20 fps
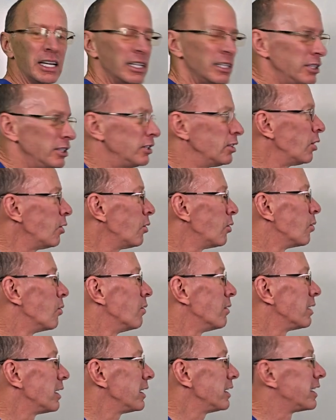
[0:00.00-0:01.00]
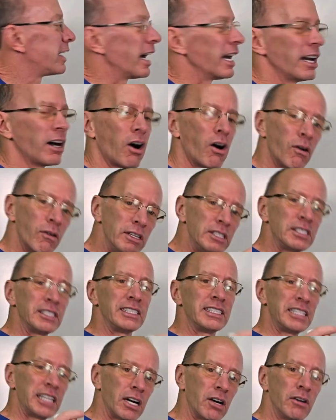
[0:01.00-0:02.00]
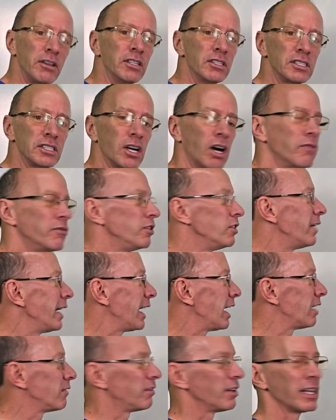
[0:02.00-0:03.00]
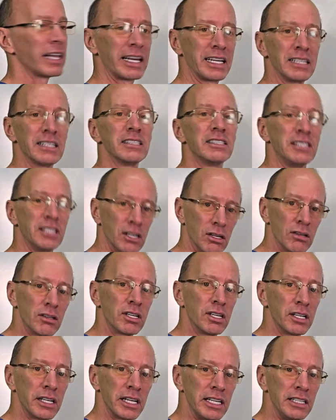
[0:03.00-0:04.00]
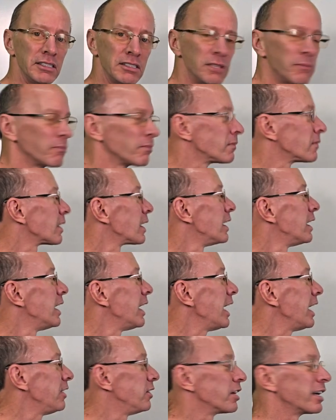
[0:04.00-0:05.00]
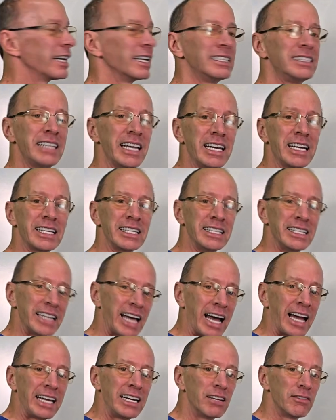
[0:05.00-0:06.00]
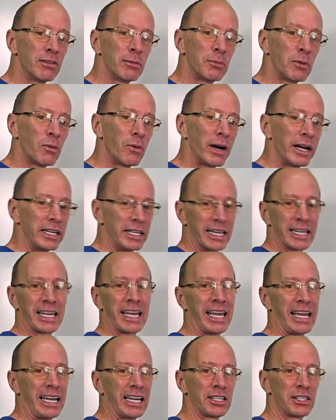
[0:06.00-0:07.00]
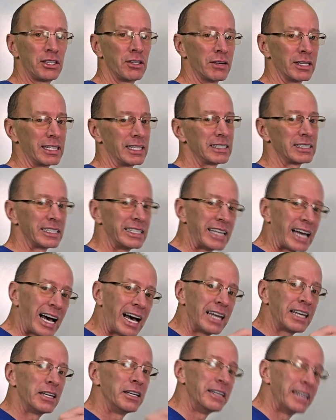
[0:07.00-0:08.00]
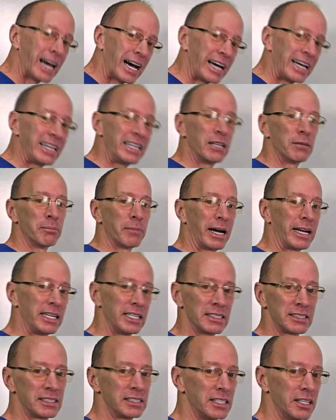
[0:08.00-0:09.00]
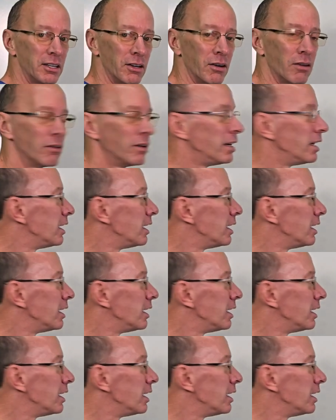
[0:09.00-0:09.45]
No, you got to always tell yourself you have like 0 cookies, and you're going to take 9 of them away. You can't do it. It's not 9 minus 0.